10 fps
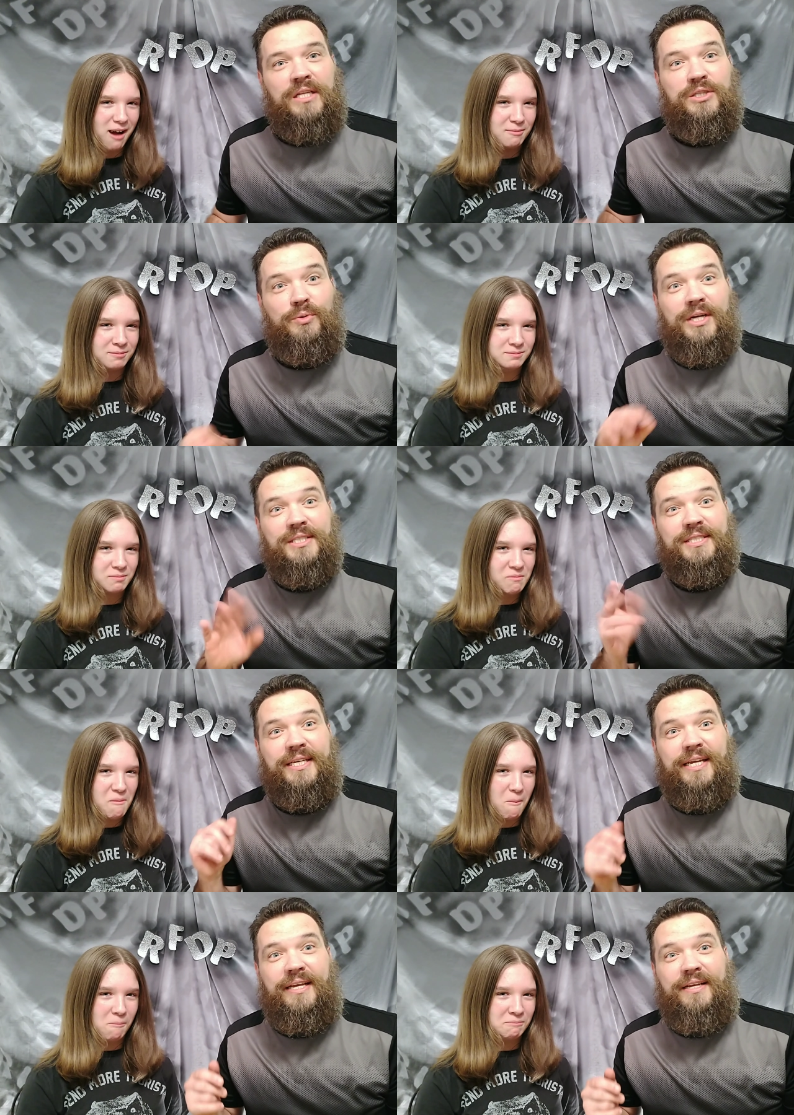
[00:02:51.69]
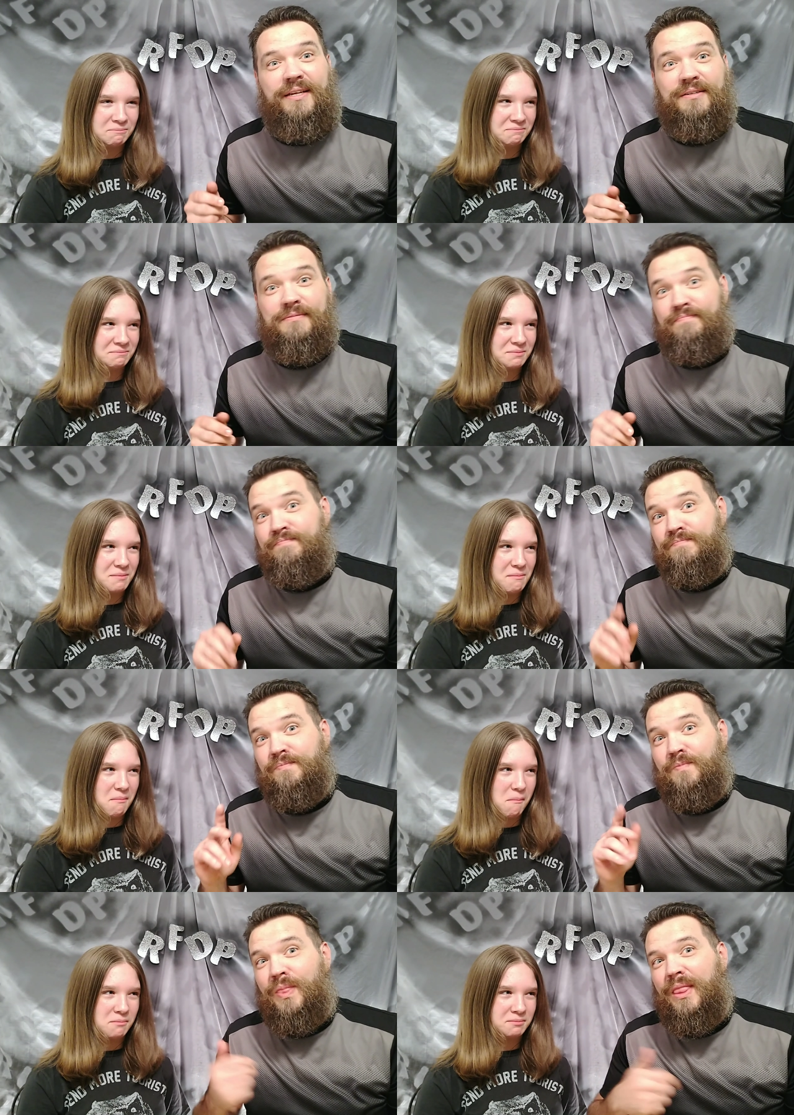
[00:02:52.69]
Speaker 1: So we're going to see
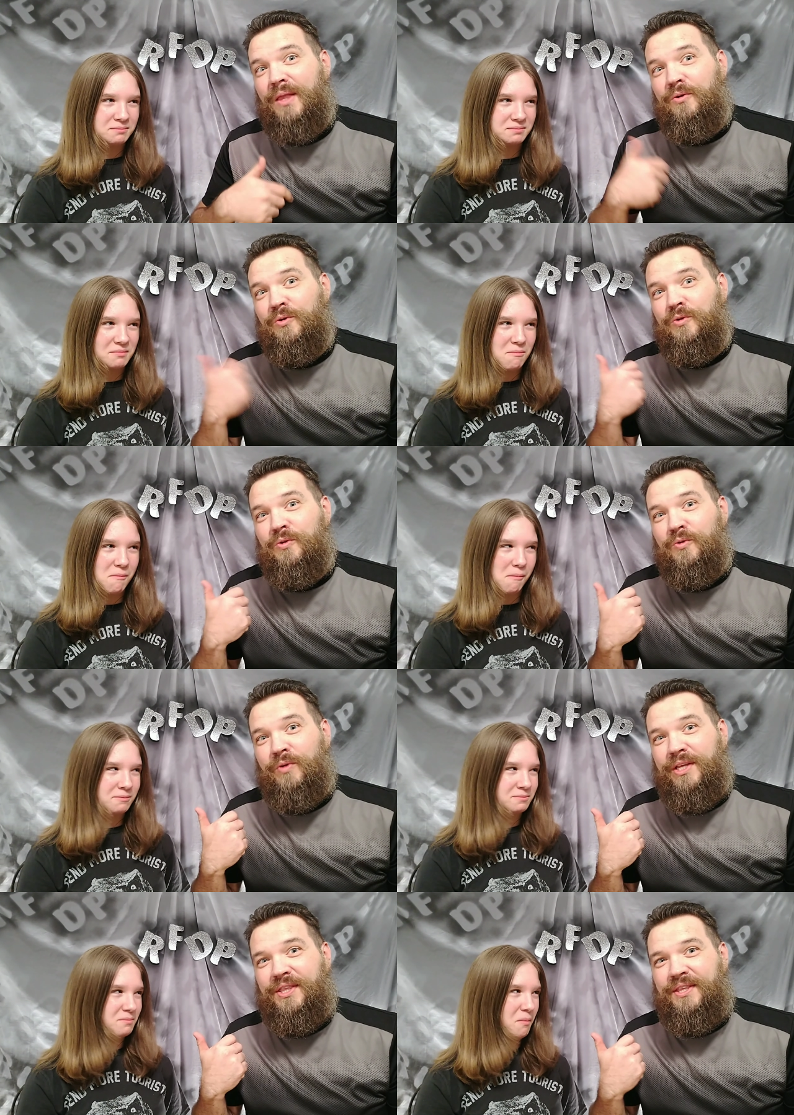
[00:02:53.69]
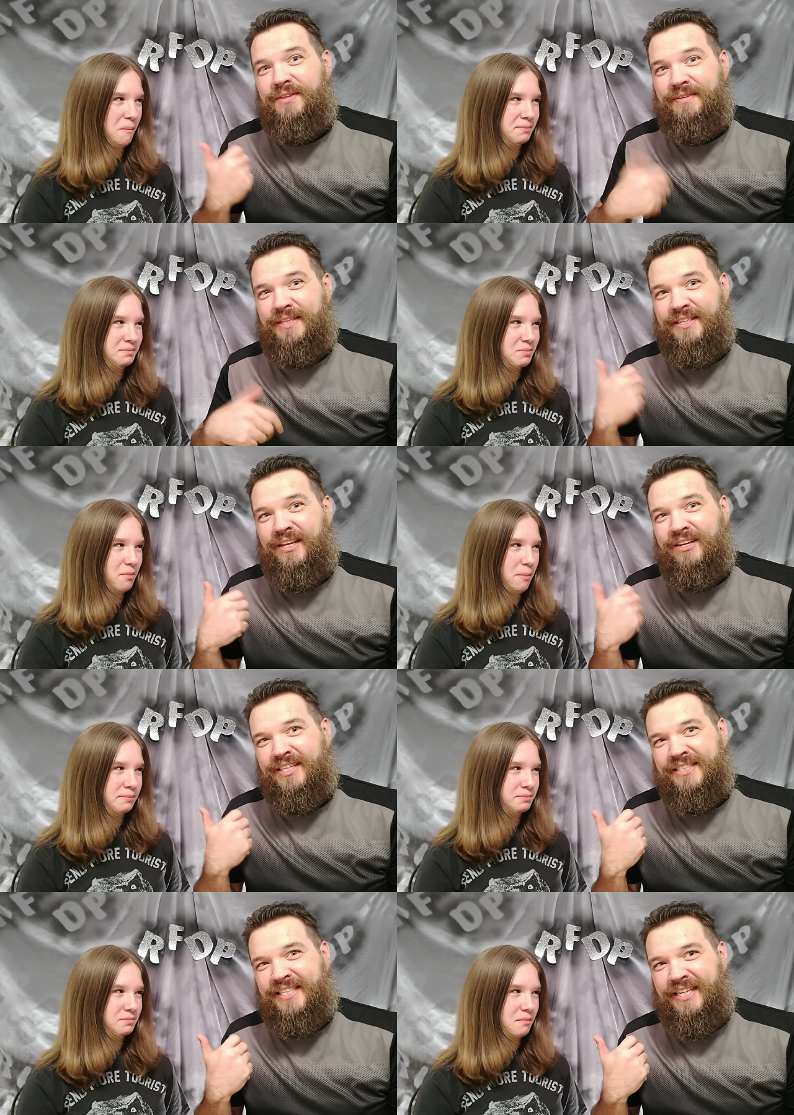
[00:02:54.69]
what
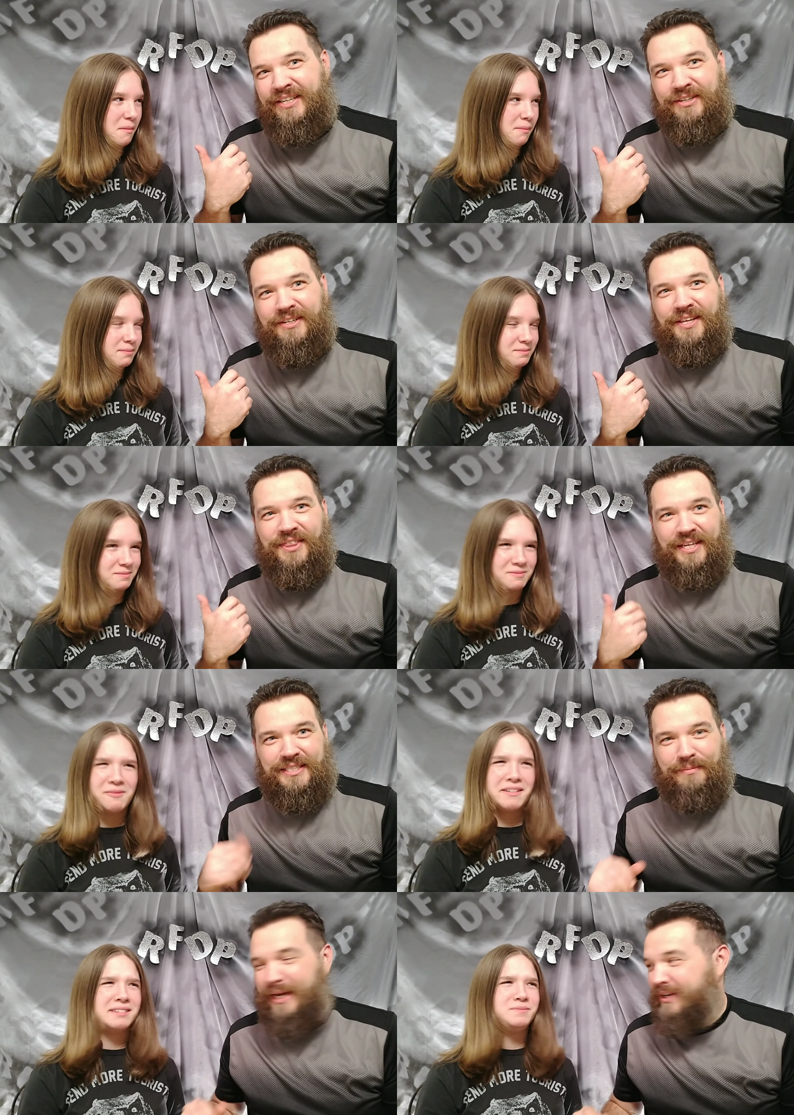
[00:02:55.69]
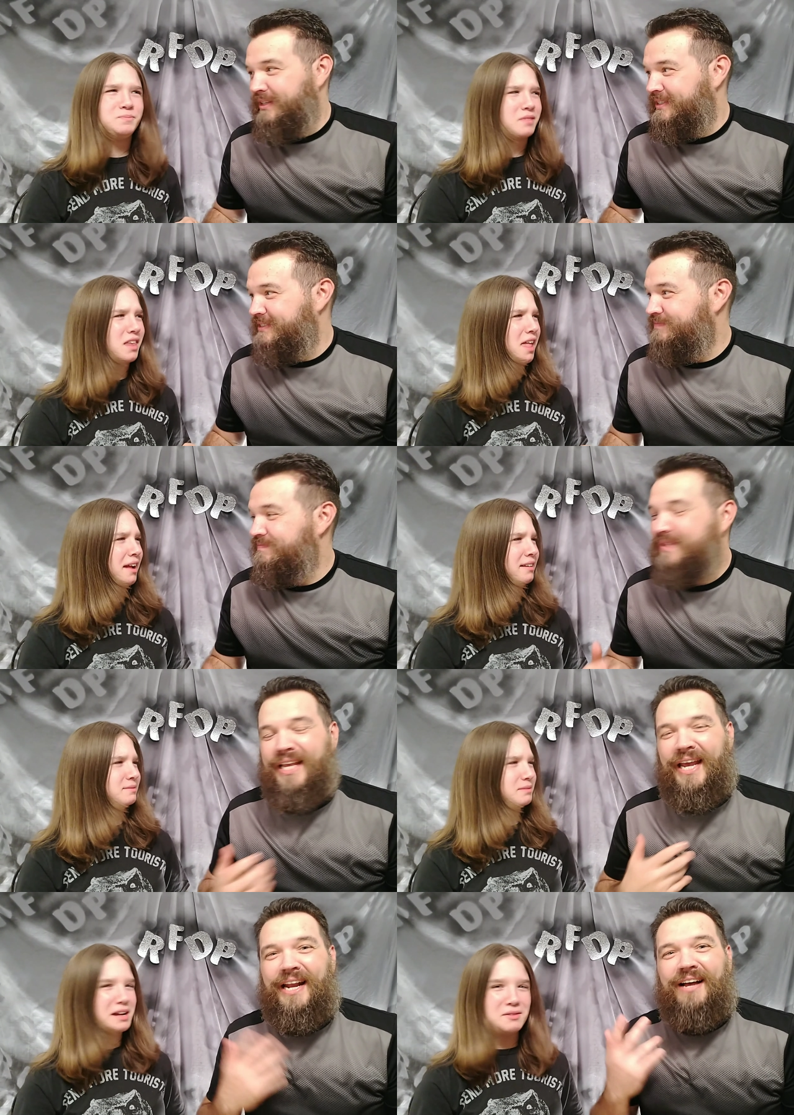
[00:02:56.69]
youngins here thinks about it.
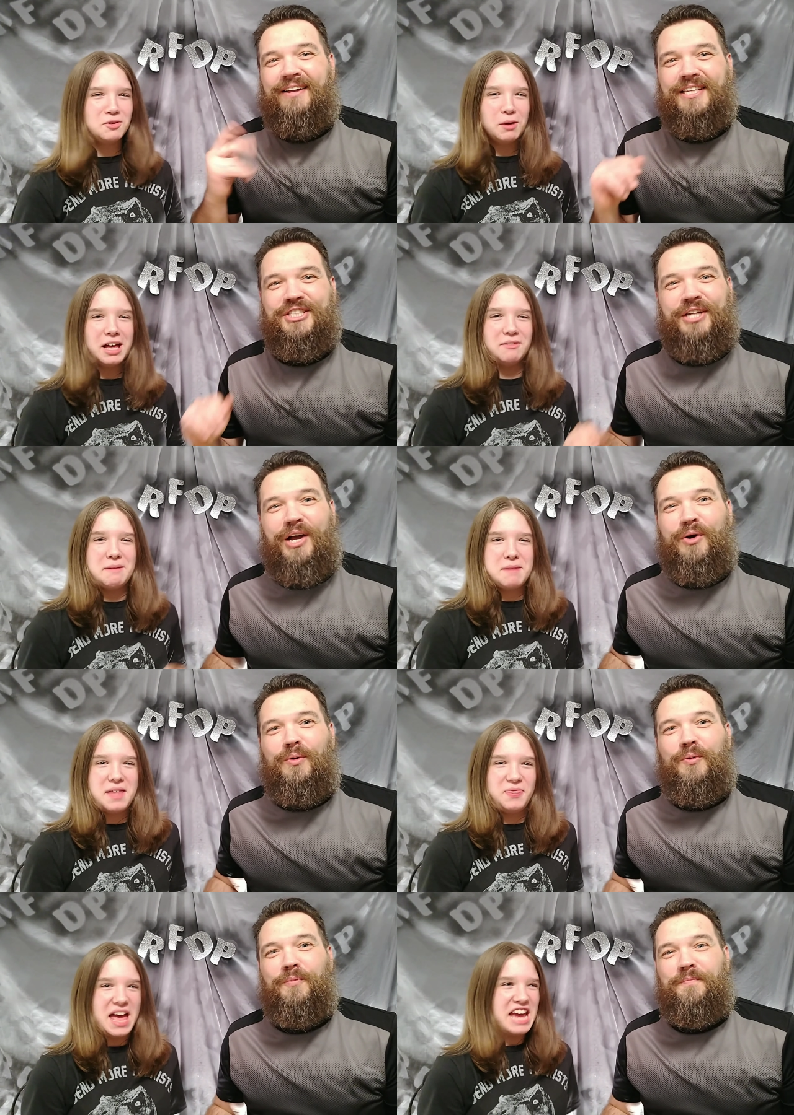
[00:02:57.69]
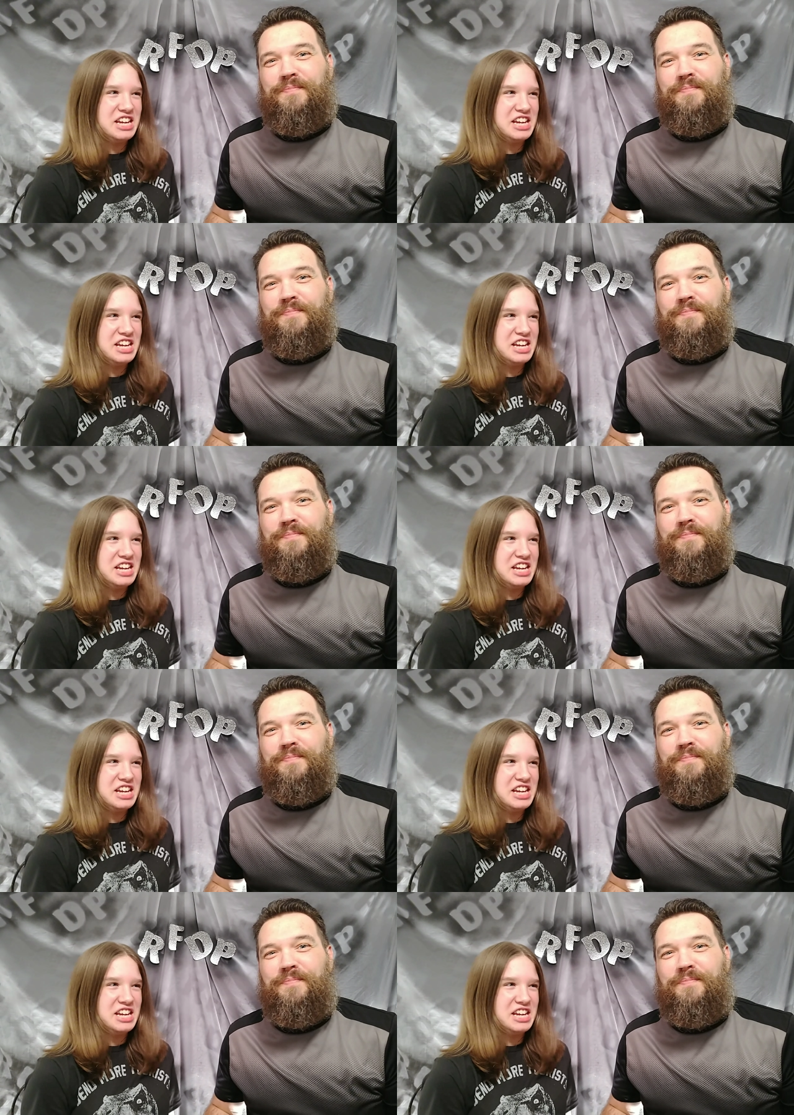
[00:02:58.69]
And I'll let you know... How